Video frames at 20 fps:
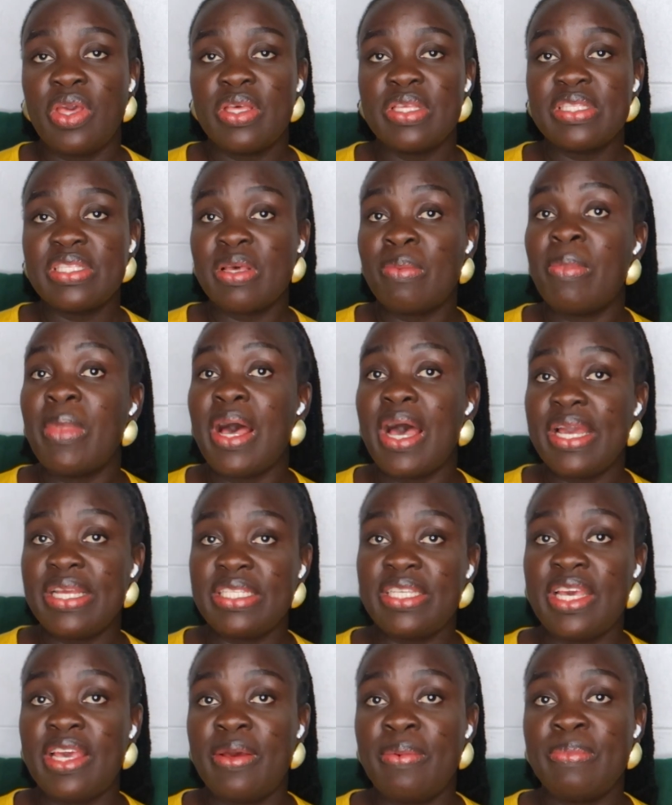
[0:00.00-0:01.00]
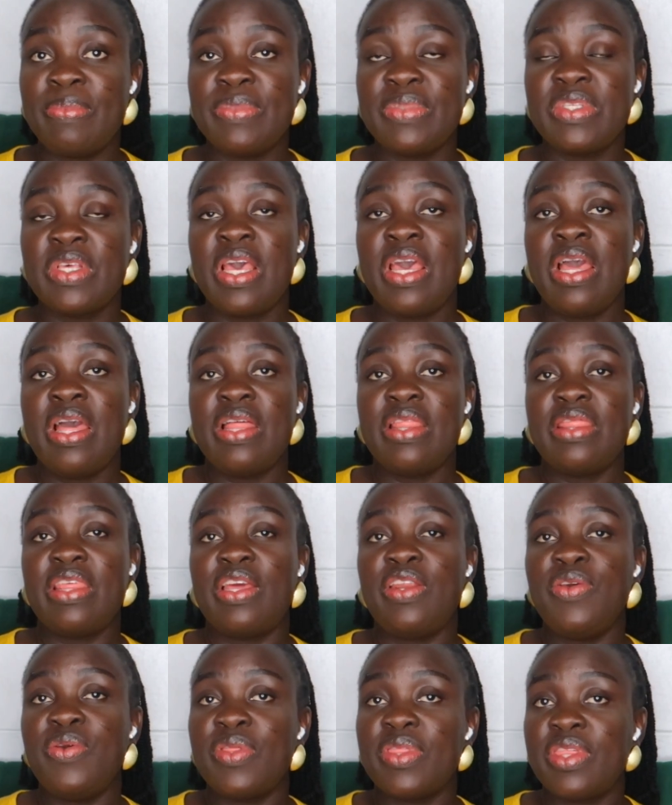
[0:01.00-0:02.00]
some items
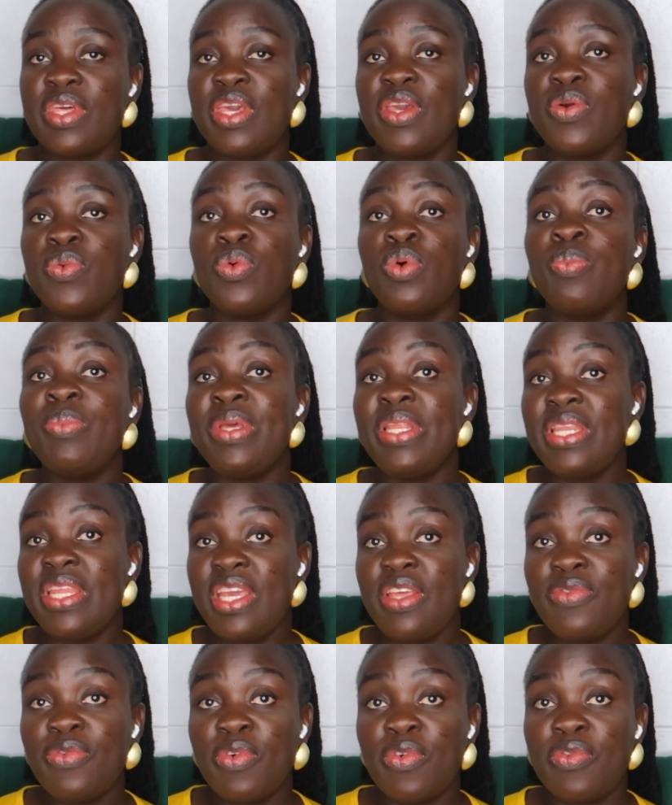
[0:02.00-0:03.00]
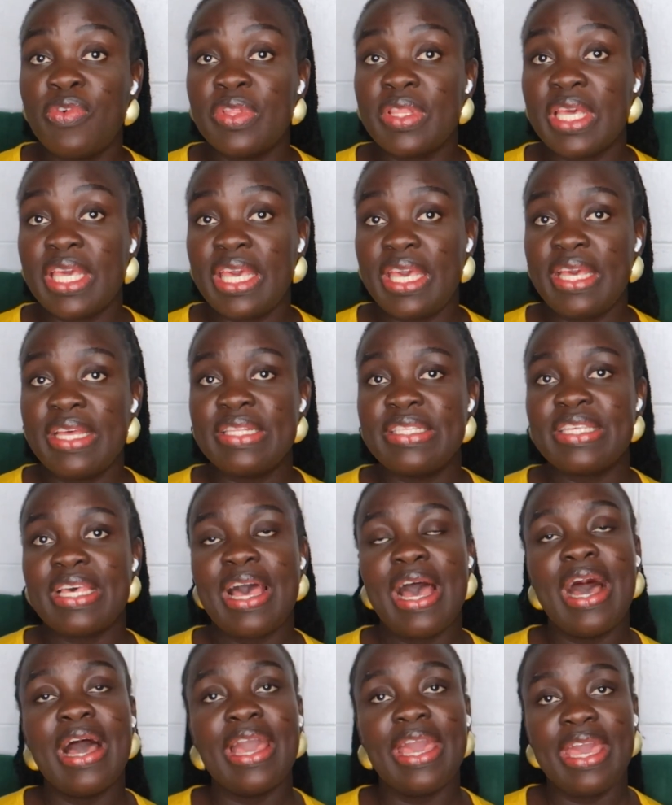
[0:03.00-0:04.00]
that you think will be needful for the kids
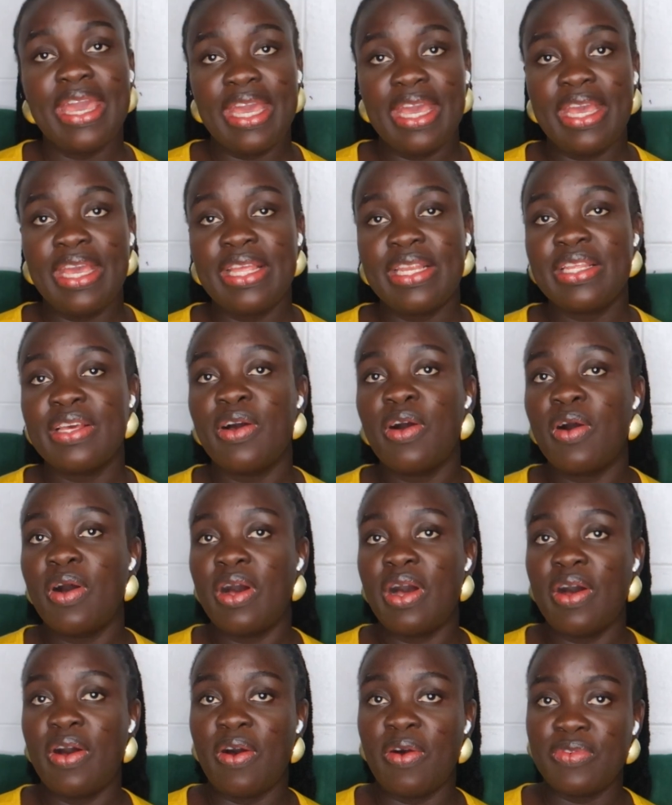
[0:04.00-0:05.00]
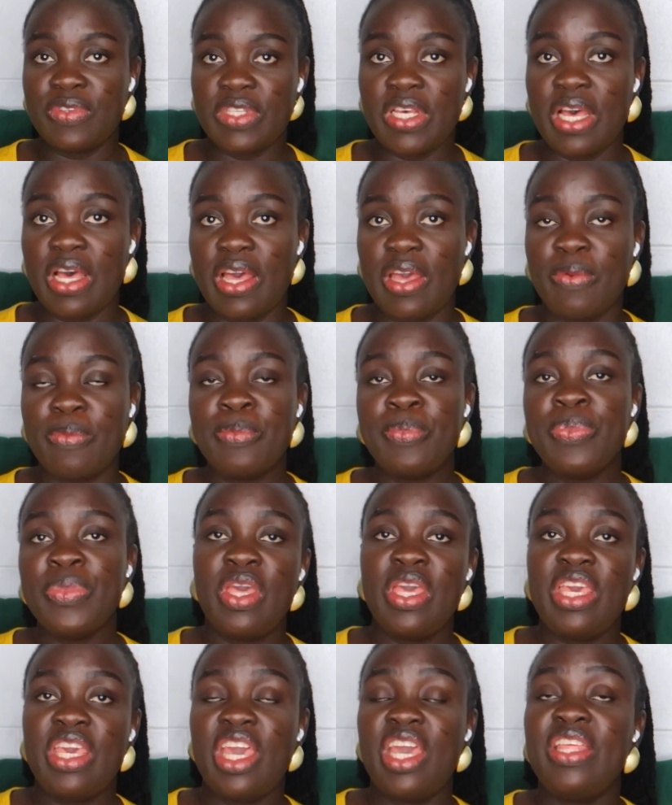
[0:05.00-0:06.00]
ahead of time.
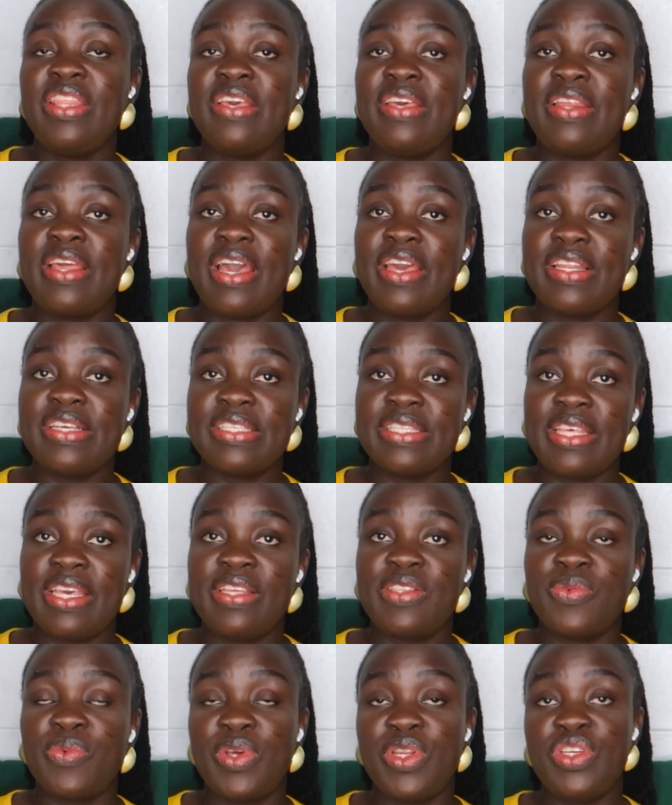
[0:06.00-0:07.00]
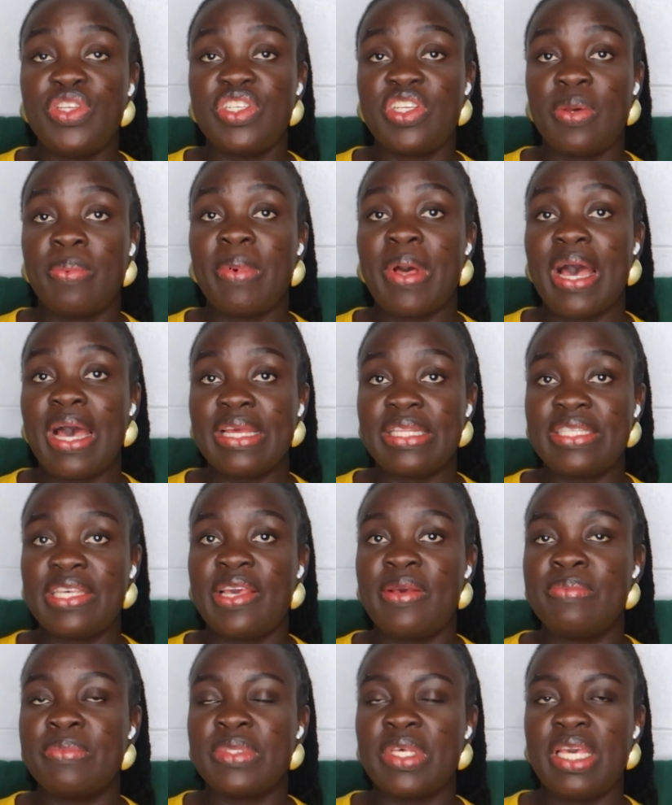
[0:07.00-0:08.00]
Here in the United States, when you ship
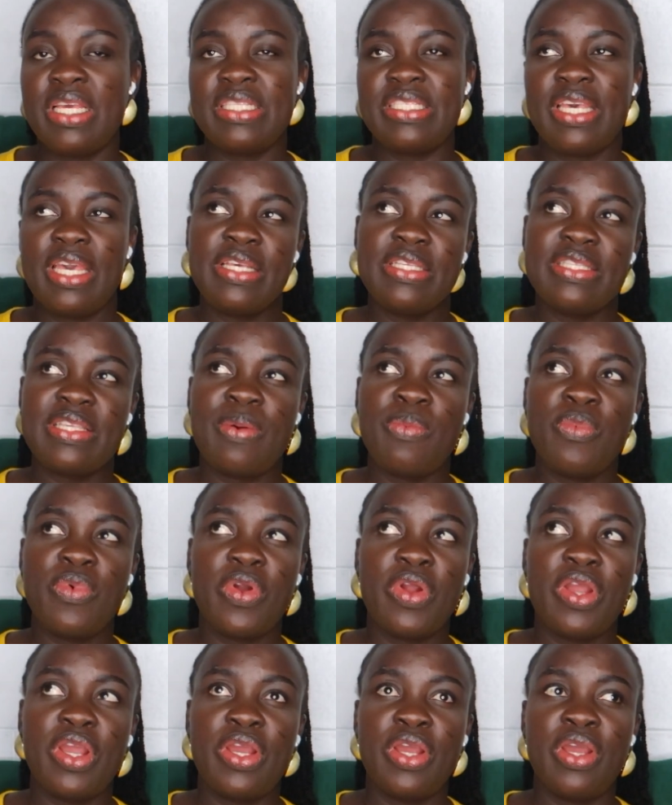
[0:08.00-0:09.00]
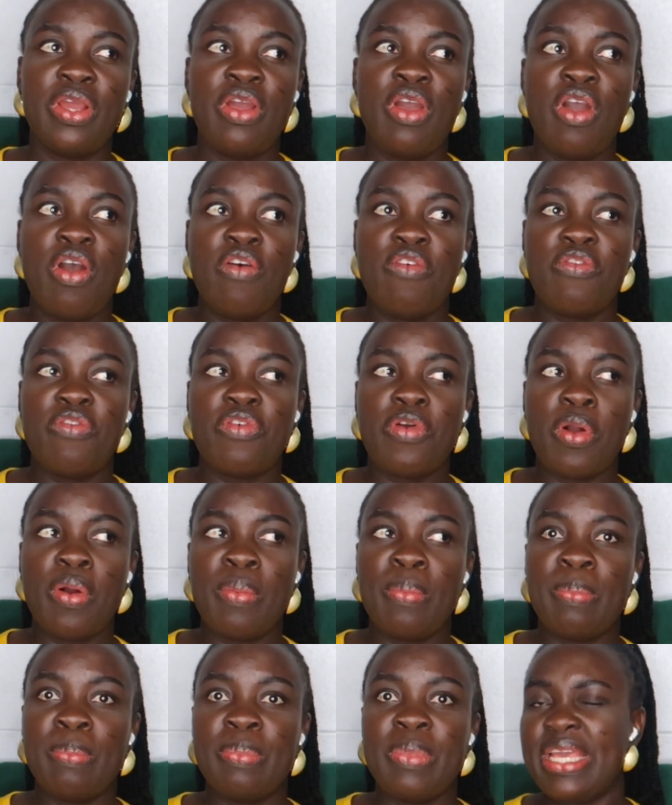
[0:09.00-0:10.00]
items, it takes somewhere
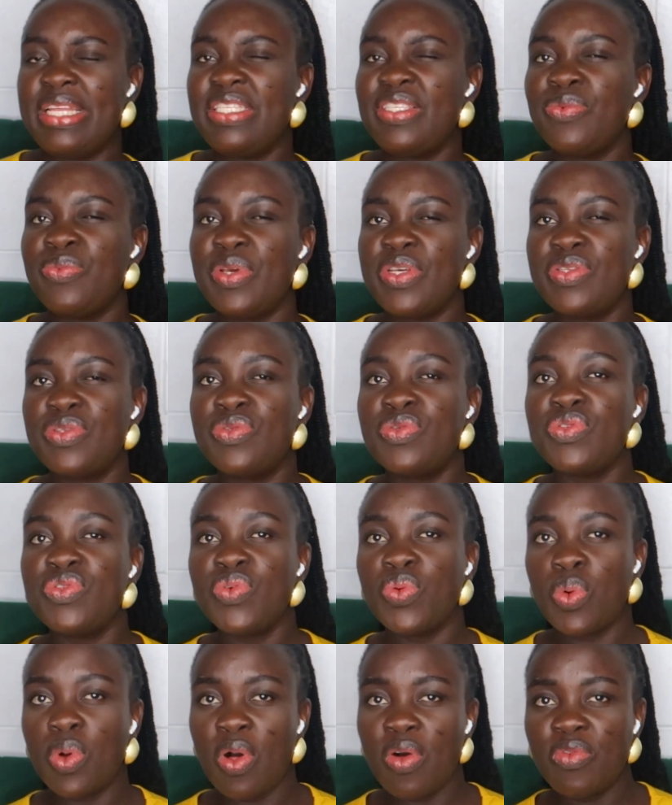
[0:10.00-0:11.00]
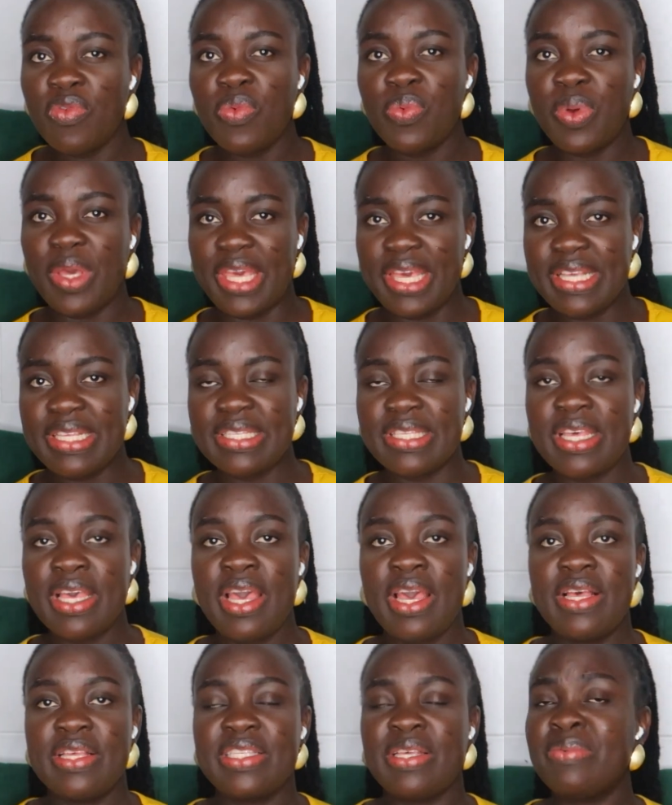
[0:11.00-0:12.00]
from 8 weeks to 12 weeks.
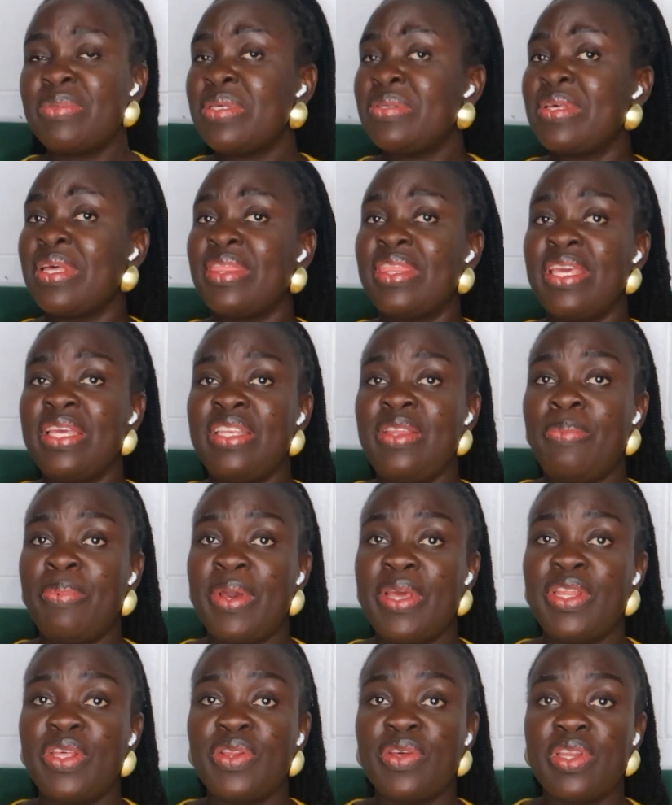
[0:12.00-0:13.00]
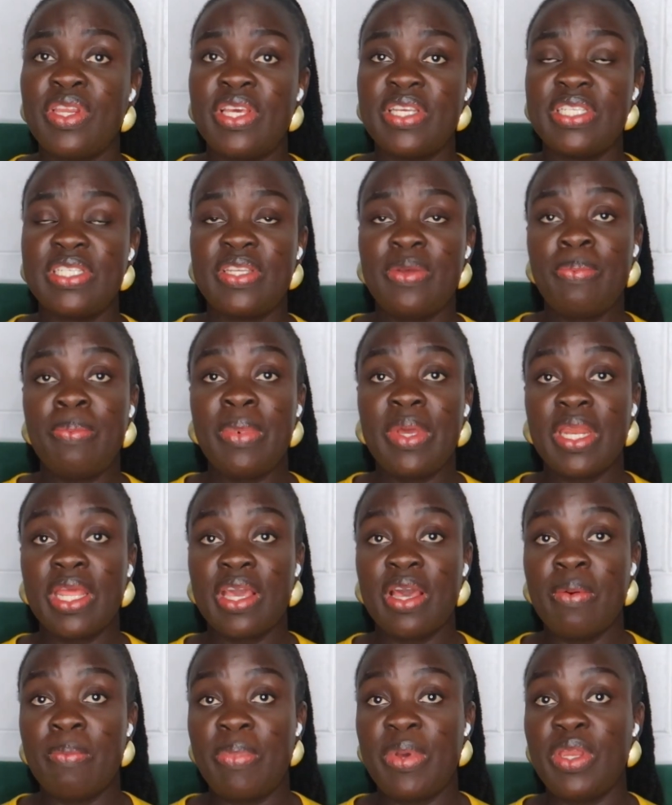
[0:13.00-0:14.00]
Sometimes I think depending on the shipment
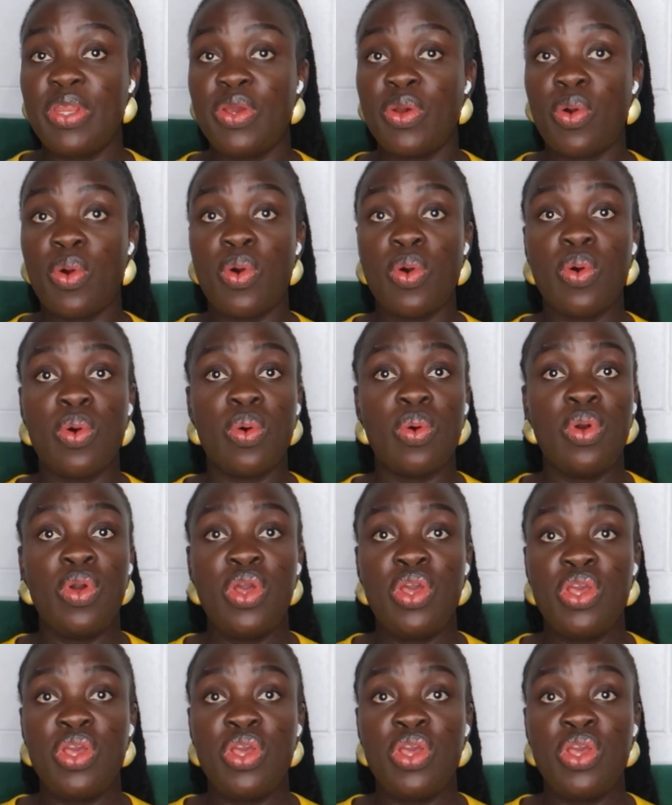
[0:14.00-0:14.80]
company or,